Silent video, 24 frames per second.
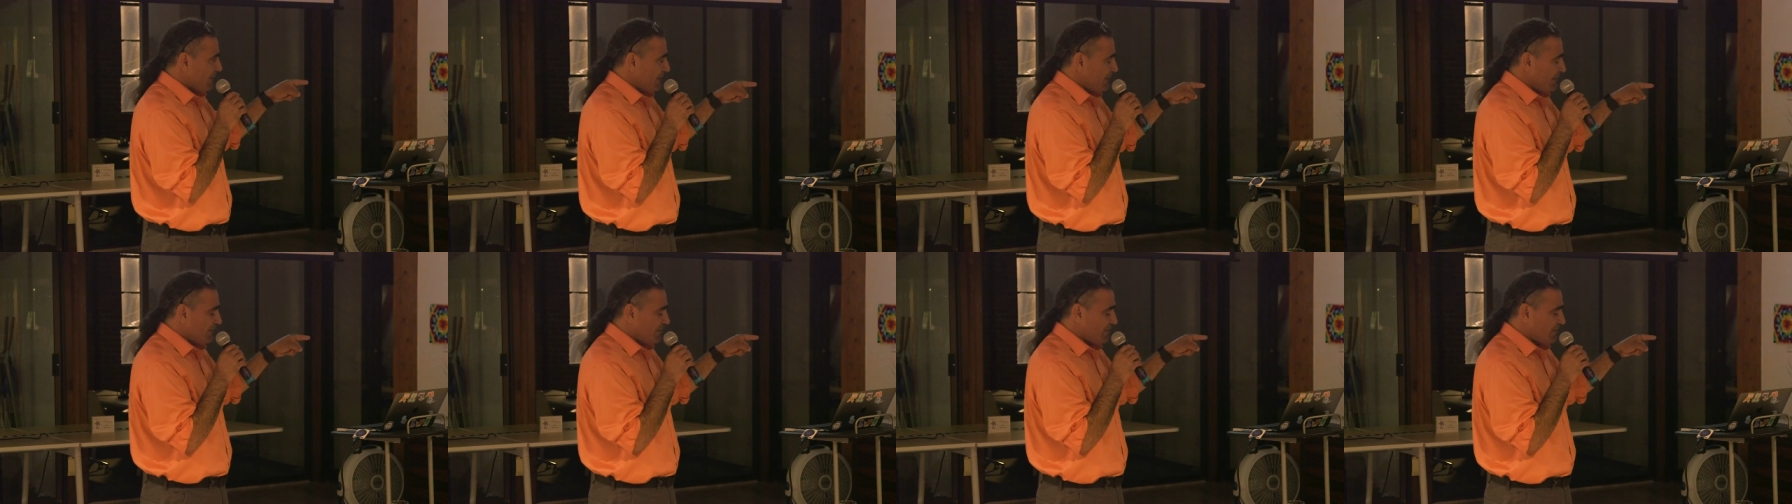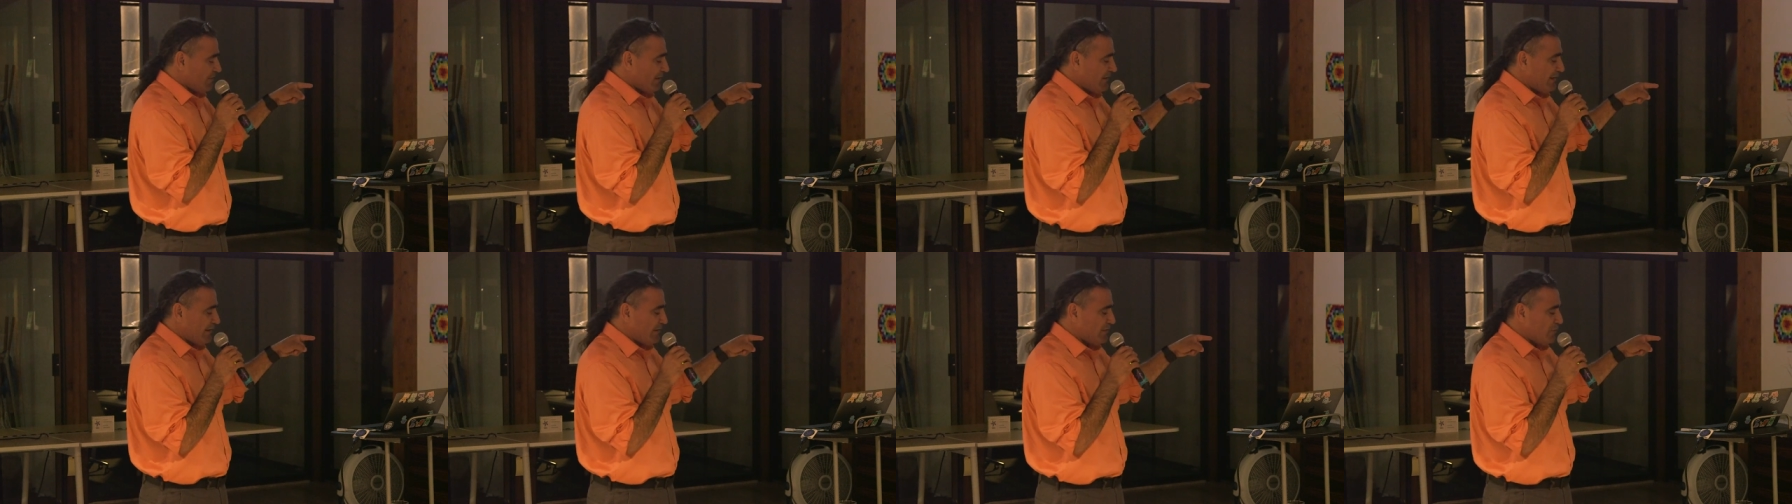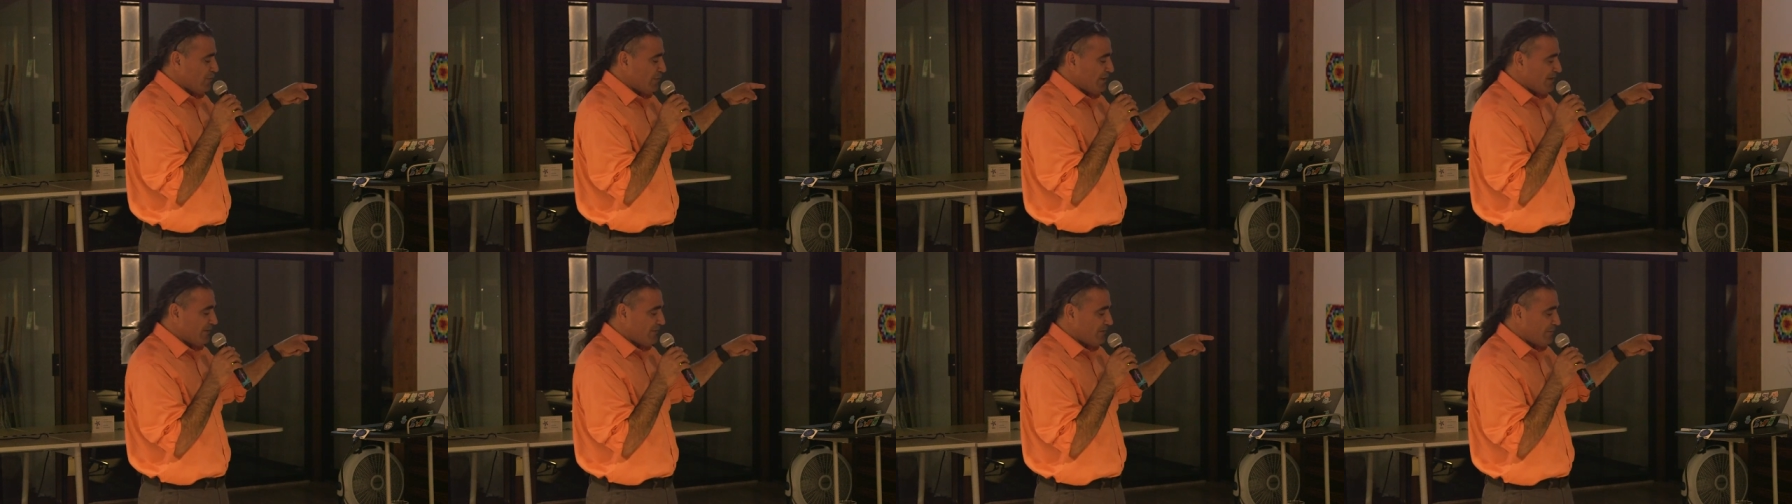
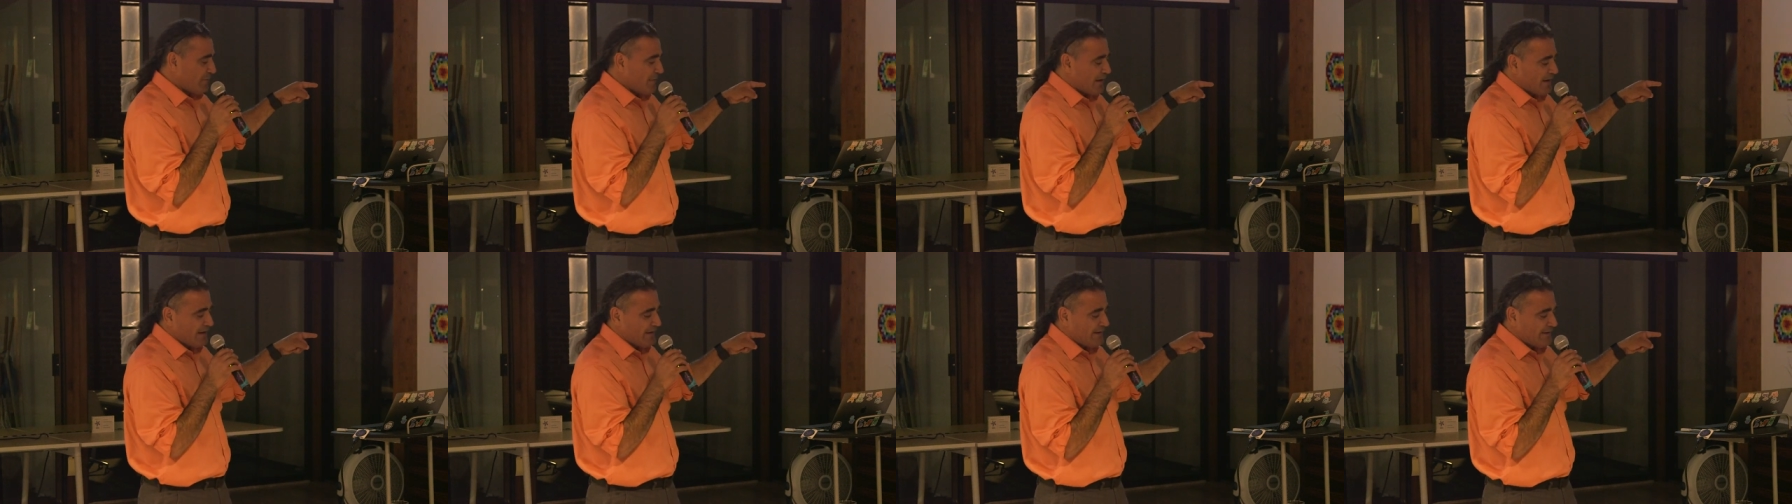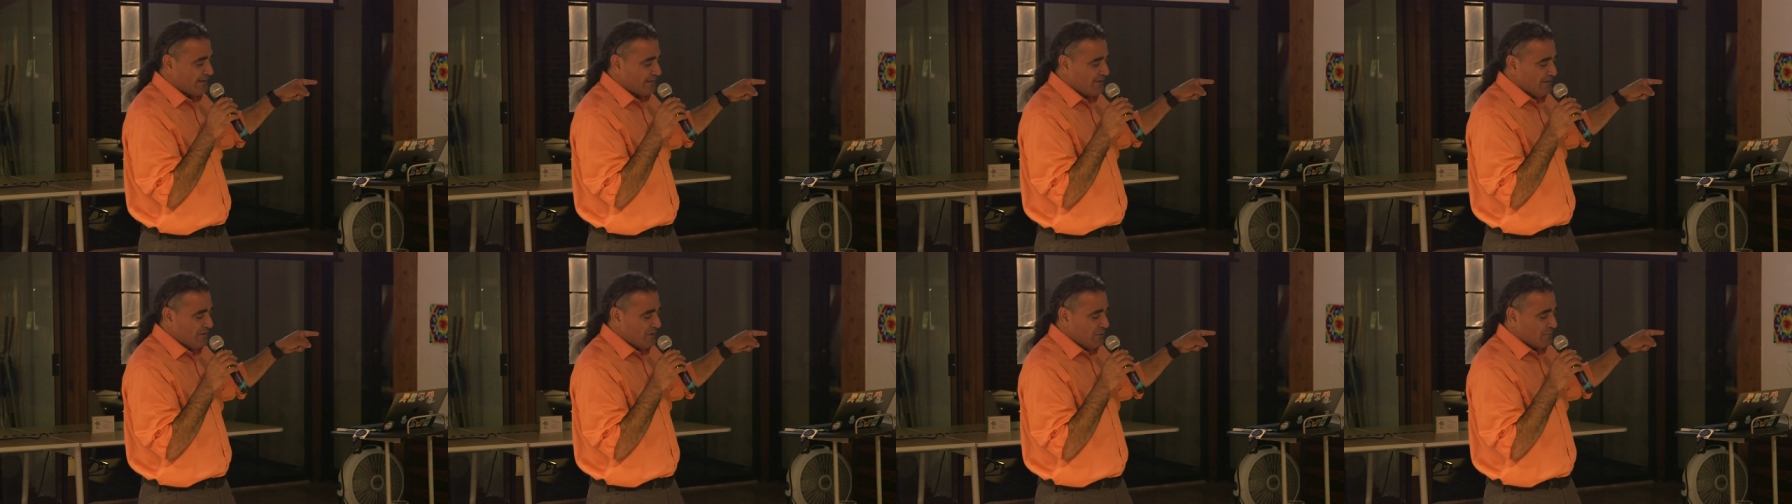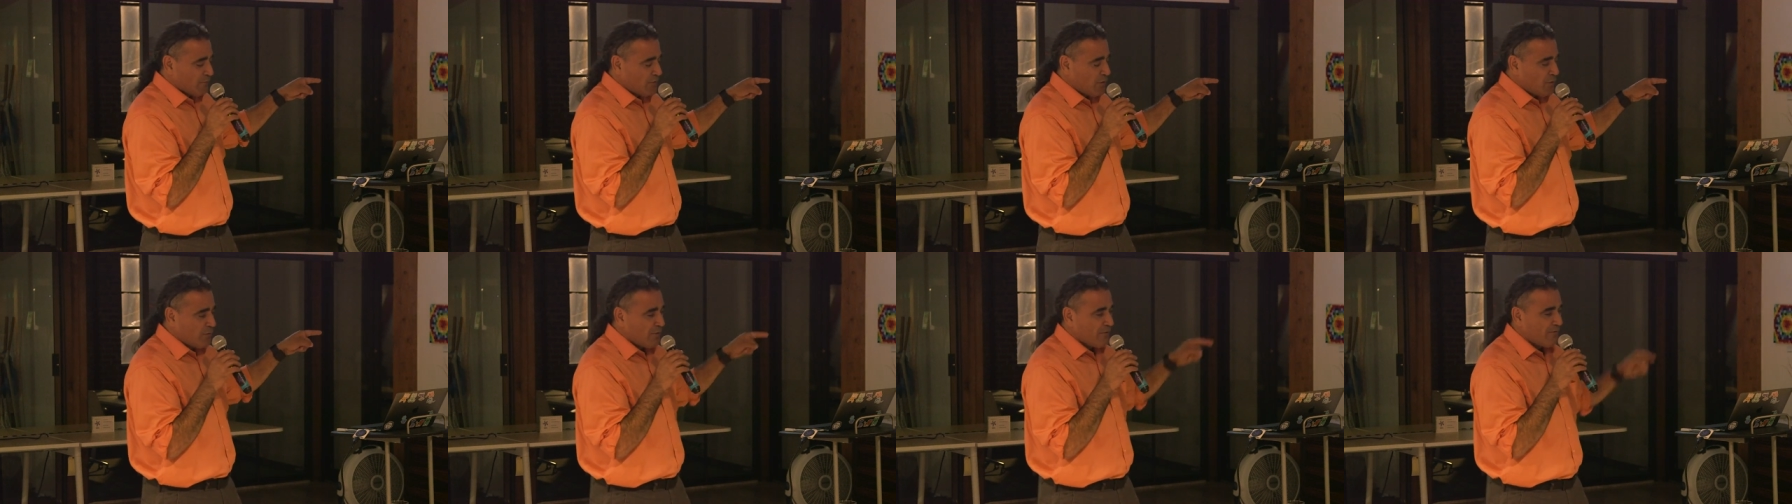integrated with my
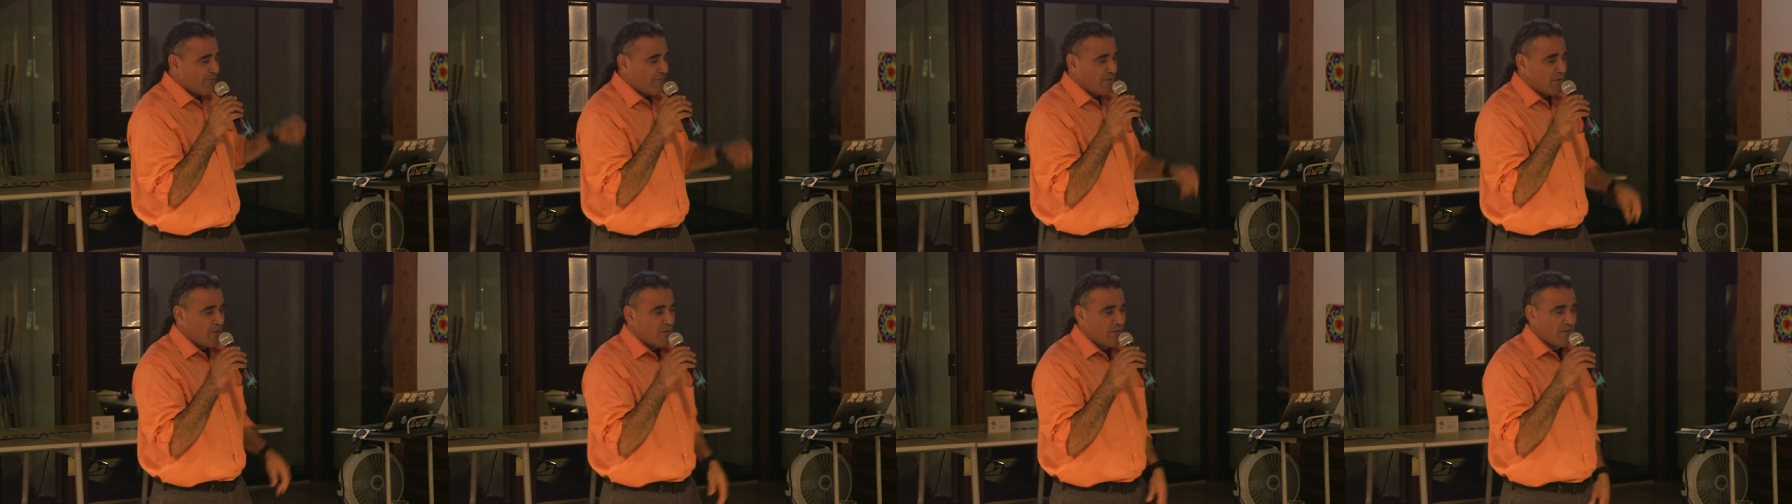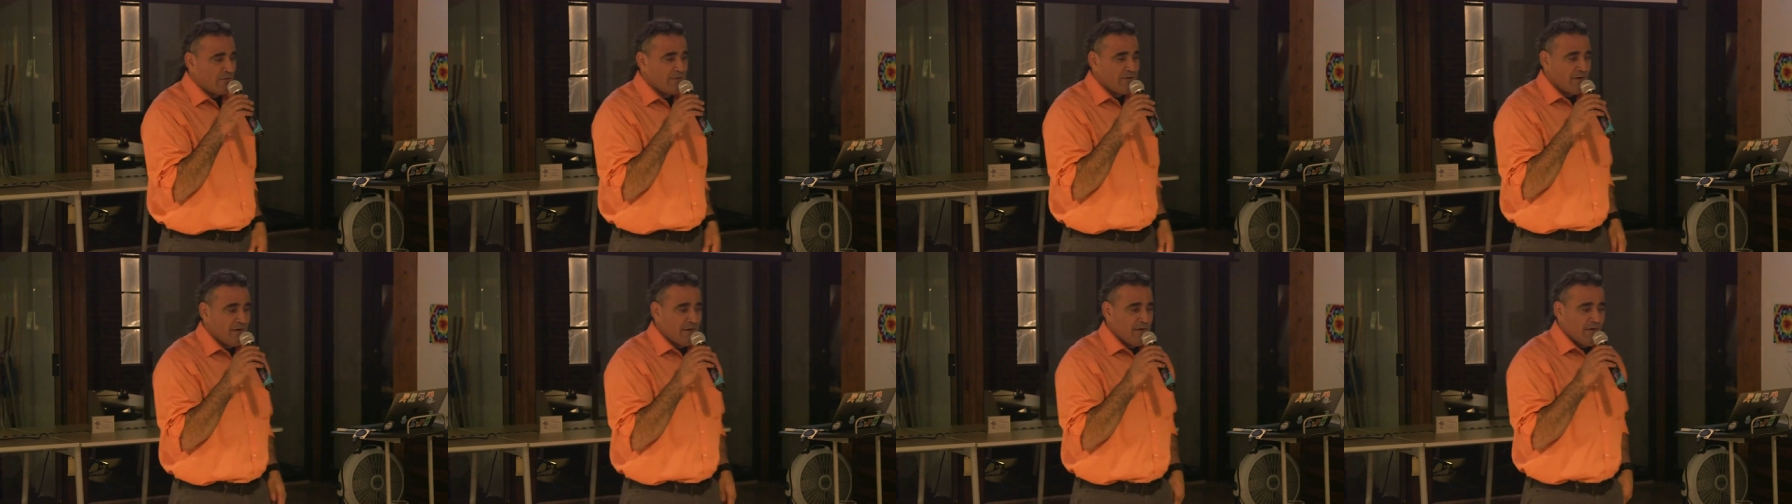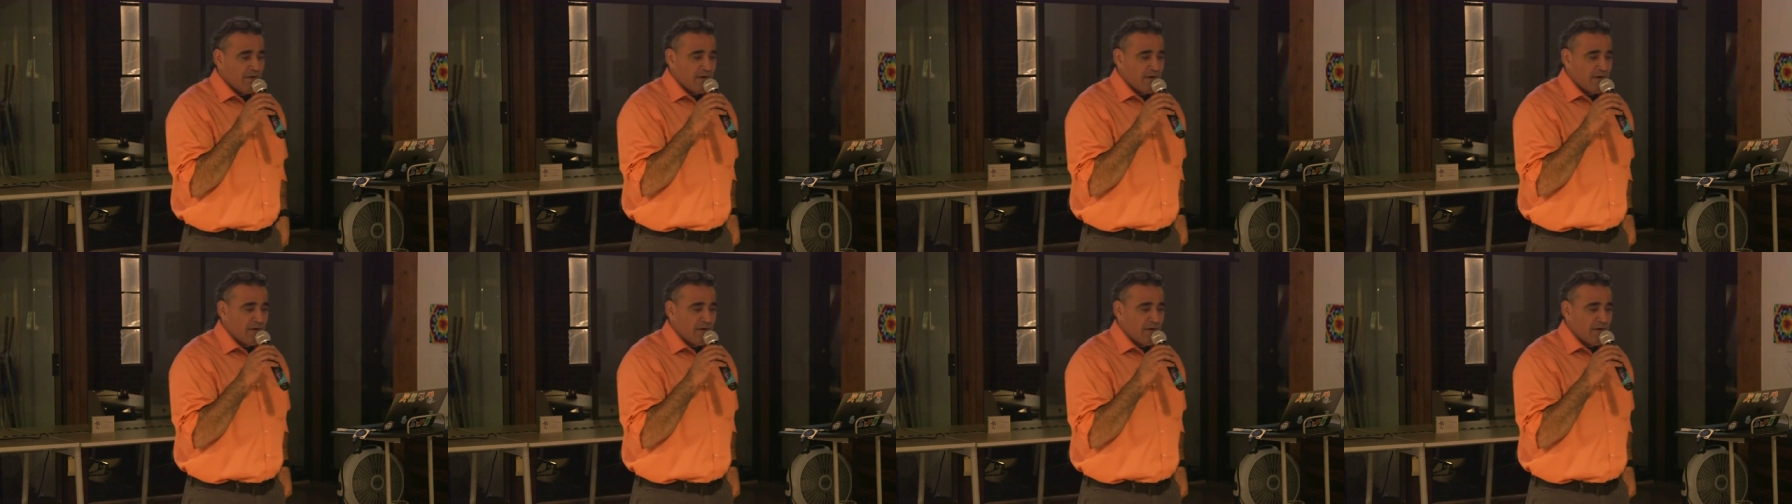mobile phone.